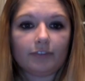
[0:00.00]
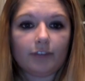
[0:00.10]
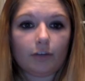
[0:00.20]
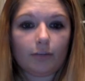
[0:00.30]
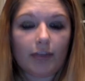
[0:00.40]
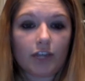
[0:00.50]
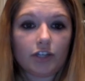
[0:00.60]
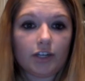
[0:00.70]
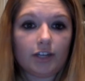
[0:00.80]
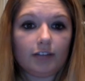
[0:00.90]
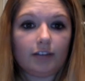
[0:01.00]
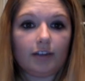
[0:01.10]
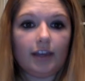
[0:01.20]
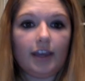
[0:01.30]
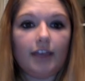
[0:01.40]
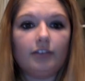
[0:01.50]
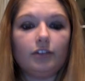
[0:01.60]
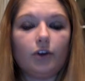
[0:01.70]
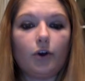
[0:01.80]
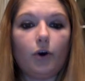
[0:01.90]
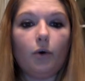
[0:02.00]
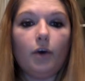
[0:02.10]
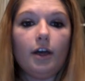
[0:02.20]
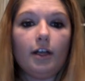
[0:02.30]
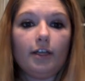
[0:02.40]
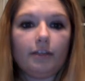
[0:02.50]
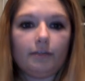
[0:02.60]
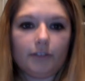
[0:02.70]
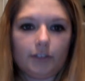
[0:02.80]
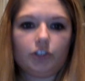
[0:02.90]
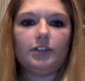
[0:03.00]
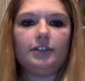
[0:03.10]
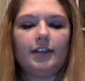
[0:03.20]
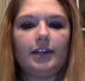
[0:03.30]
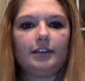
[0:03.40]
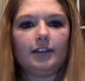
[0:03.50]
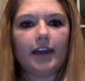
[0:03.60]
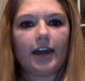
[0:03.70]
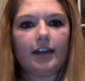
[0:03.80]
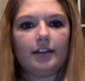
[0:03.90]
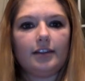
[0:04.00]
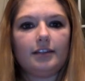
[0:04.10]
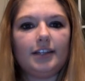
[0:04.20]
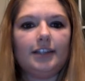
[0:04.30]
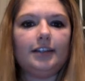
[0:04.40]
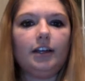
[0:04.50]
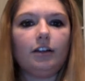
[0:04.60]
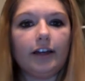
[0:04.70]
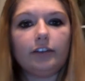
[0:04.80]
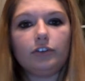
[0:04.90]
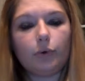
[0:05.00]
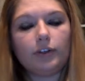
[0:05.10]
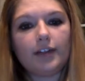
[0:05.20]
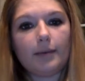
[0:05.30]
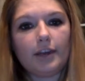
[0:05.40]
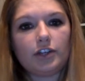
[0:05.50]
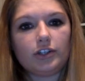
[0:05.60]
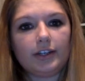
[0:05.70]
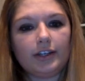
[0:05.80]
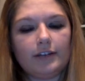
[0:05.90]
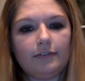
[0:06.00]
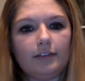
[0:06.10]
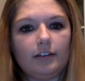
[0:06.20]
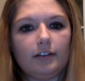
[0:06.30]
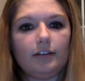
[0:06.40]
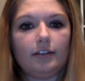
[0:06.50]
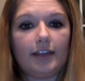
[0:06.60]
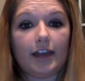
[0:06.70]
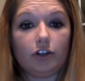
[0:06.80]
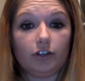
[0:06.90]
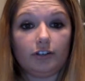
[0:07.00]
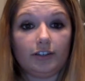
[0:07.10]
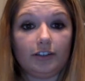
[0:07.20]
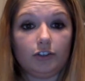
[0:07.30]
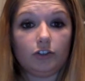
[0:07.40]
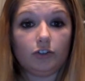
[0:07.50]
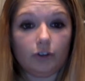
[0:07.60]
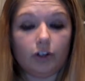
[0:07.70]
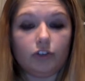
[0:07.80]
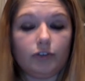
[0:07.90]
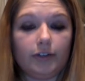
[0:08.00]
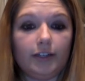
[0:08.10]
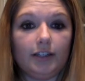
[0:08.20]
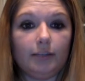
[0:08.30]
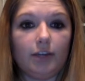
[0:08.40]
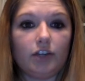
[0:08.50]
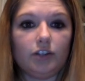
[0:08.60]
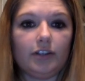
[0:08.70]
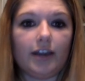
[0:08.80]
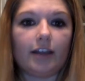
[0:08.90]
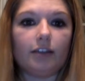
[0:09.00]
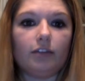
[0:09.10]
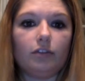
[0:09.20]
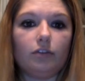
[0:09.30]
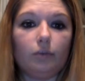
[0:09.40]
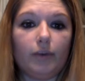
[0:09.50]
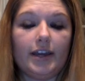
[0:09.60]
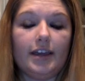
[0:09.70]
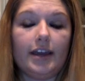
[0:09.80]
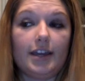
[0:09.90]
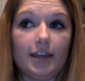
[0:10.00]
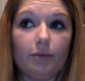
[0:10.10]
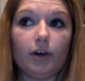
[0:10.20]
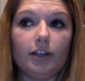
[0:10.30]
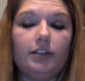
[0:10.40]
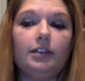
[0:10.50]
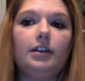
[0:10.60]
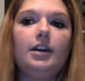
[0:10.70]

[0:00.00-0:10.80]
their patient, and so the physician says that it's neglect towards that patient, and if that nurse doesn't start treating the patient the way that he wants